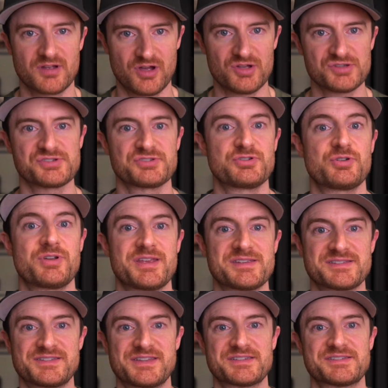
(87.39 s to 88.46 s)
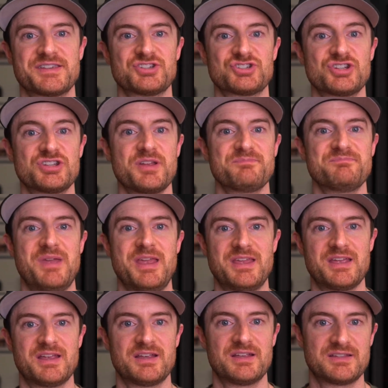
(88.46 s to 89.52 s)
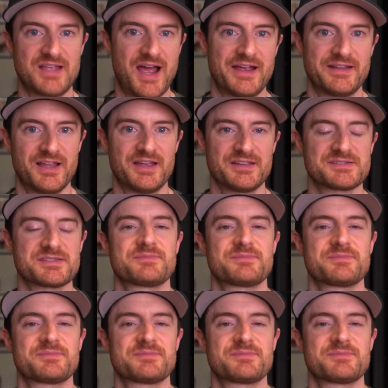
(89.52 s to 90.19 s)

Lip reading: also known as Decision Making Guidelines.